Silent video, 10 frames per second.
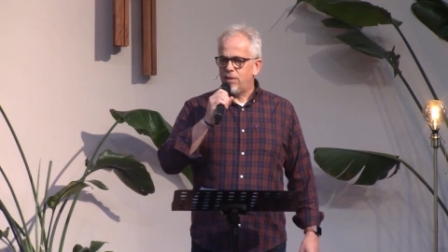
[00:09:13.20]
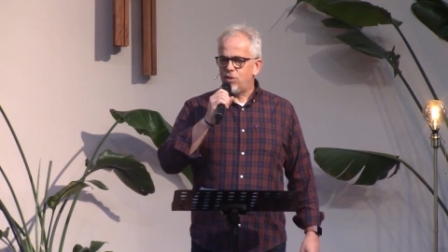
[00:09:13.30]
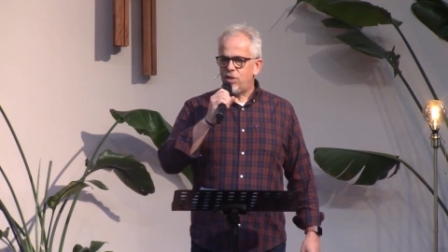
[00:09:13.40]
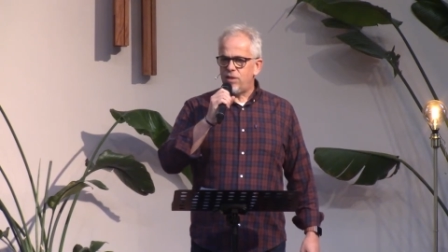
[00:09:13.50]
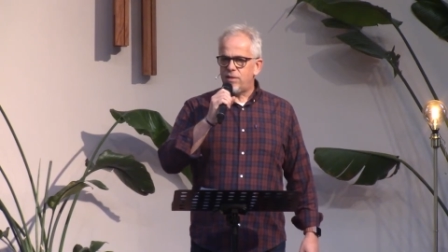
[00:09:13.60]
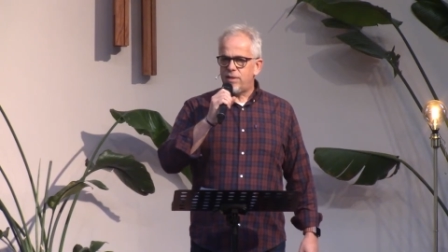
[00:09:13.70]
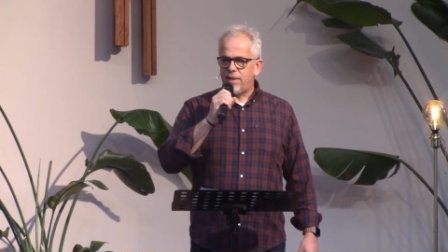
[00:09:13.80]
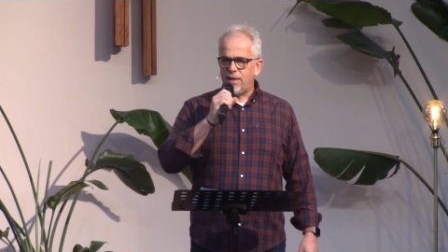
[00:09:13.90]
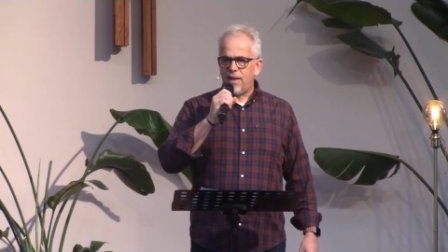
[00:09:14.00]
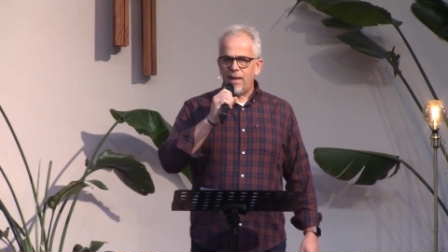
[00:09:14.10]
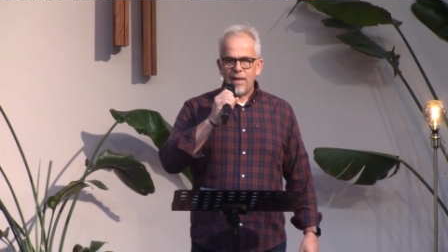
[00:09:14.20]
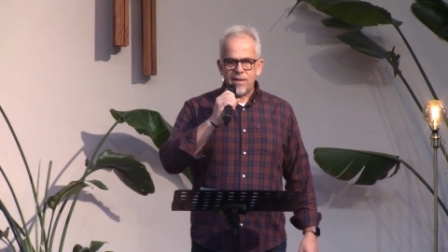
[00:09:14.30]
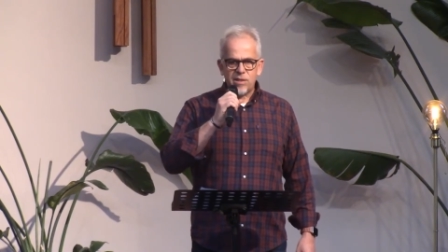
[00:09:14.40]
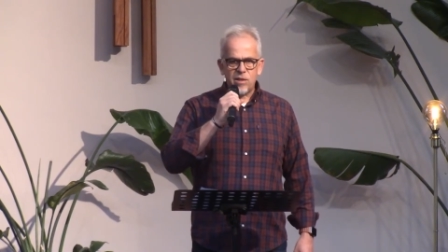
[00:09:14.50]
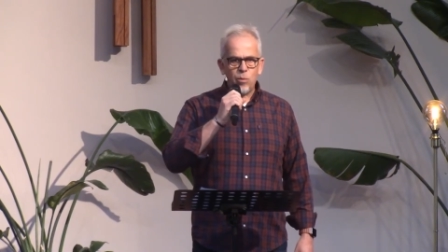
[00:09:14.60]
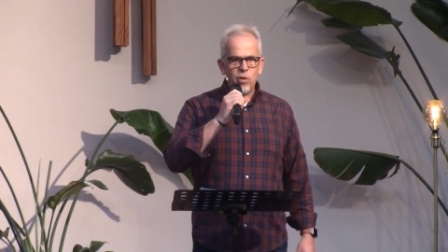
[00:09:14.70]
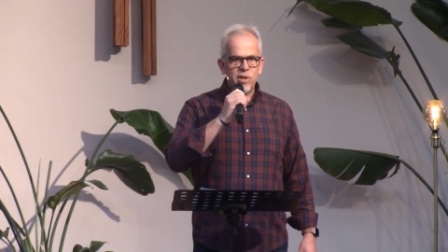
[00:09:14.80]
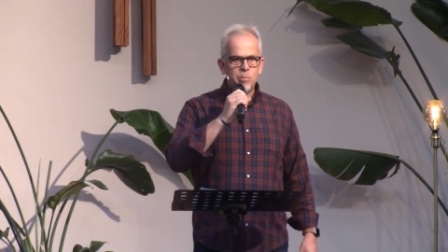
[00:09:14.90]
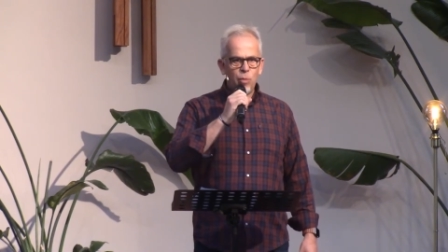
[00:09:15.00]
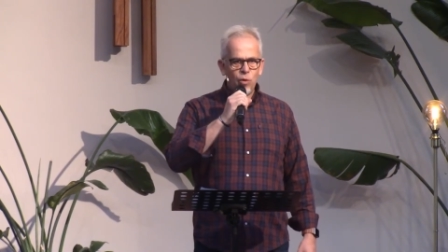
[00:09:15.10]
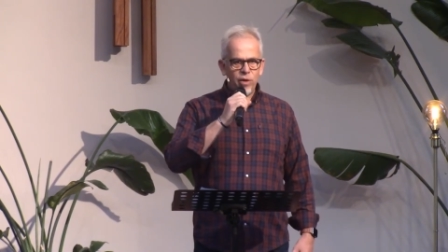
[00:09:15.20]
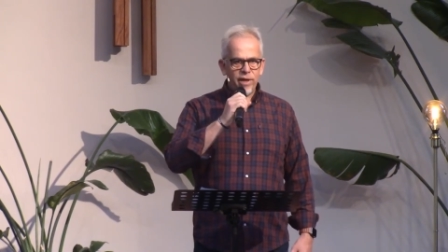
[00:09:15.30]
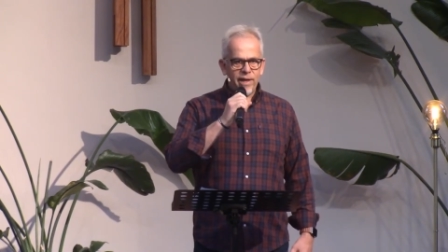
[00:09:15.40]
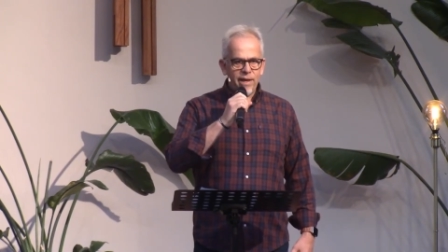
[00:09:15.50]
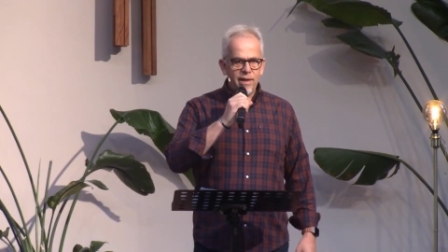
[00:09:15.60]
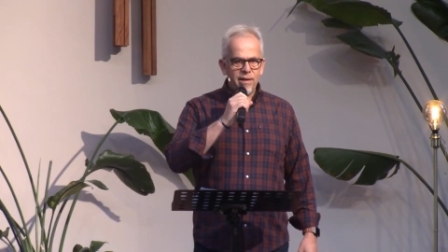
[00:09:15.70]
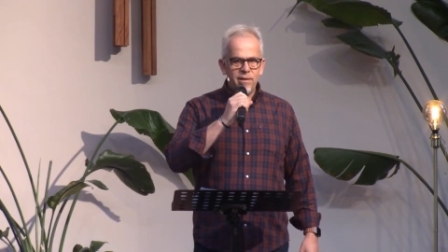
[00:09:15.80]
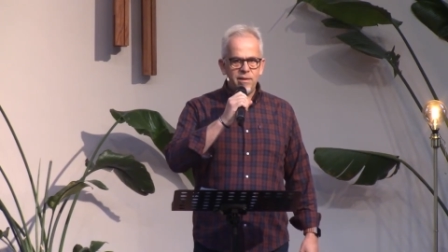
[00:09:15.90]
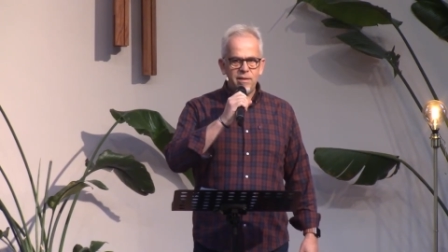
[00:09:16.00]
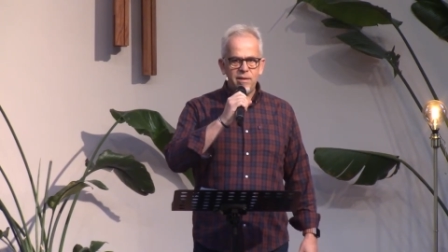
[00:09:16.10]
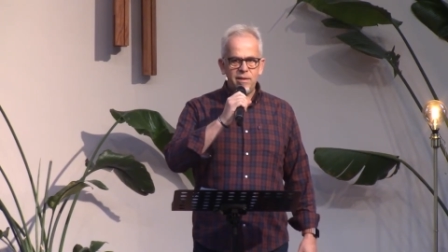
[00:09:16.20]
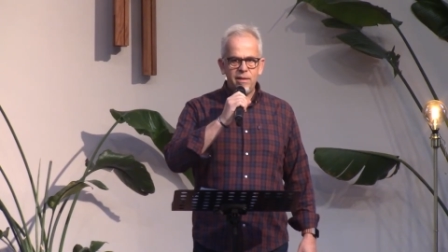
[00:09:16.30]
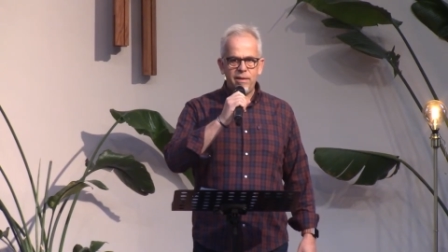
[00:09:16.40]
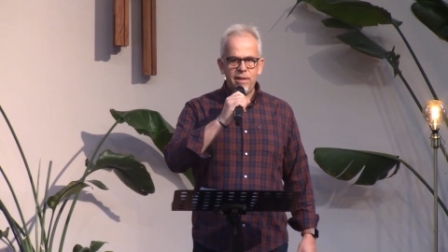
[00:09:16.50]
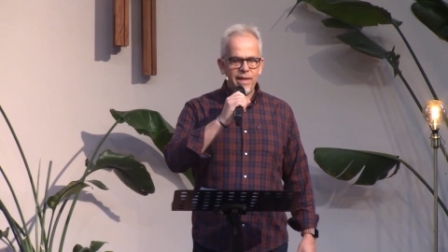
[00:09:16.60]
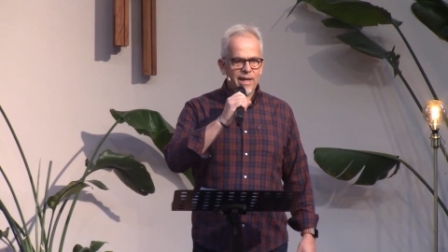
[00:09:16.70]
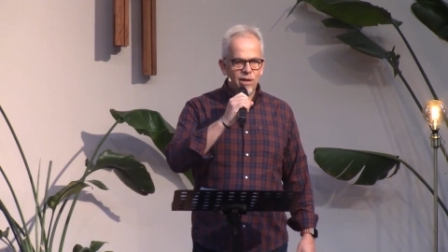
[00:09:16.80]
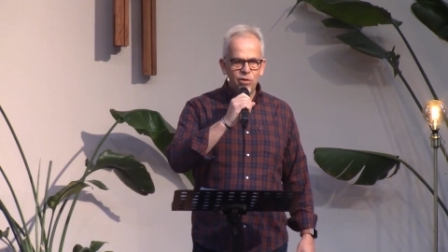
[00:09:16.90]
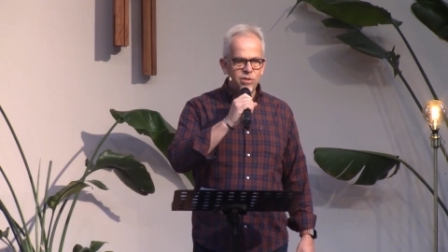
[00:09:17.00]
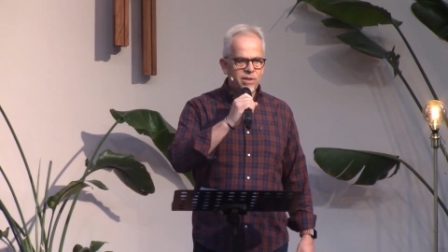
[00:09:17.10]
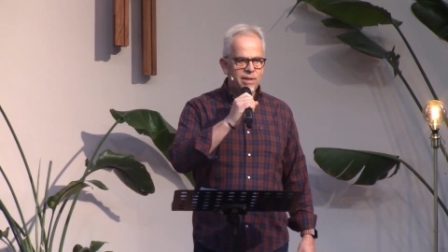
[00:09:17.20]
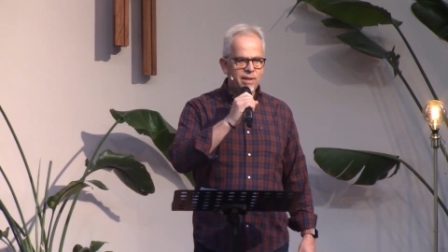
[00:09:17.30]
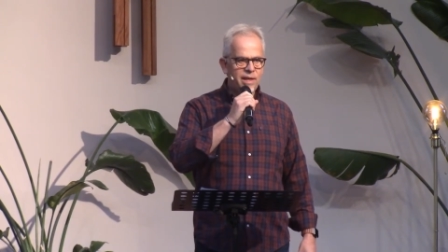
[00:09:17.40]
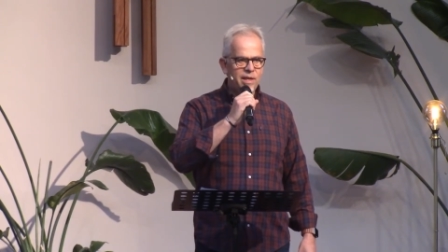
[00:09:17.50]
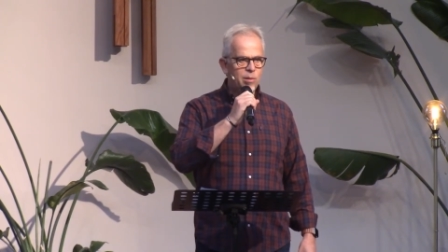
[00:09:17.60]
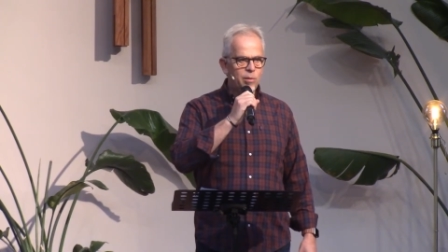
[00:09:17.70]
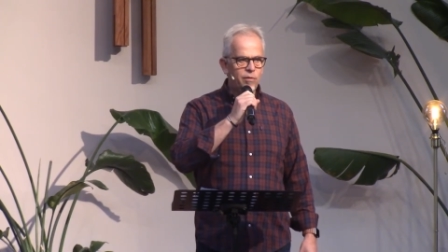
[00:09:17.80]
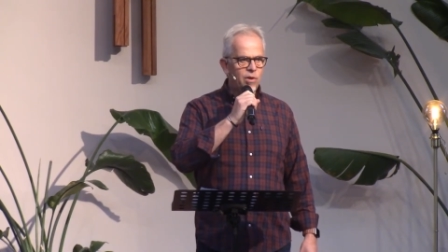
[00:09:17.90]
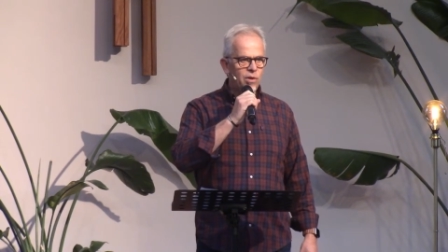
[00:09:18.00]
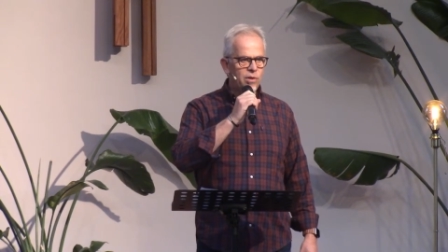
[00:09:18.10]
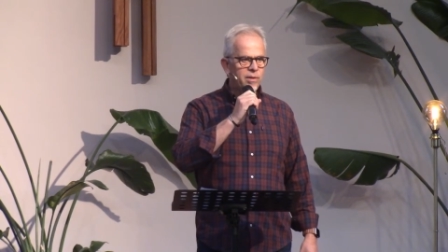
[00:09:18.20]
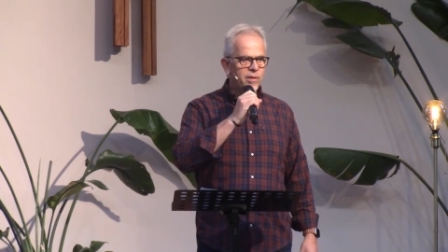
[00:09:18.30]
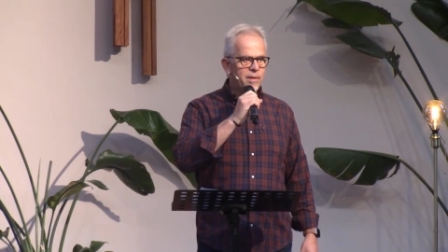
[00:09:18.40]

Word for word: Jesus said, Unless someone is born again, they cannot see the kingdom of God.